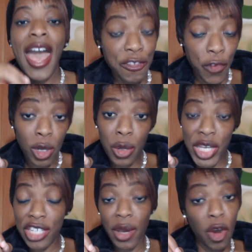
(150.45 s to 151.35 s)
And
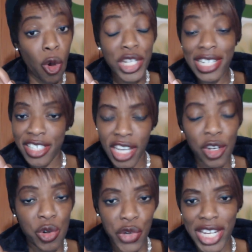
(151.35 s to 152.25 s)
following your own
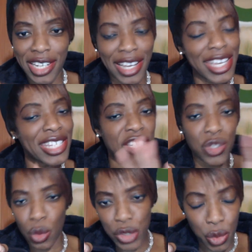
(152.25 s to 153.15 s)
internal radar is
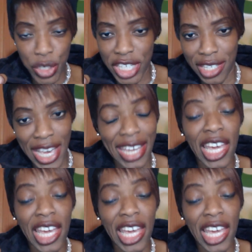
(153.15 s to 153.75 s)
so, so key.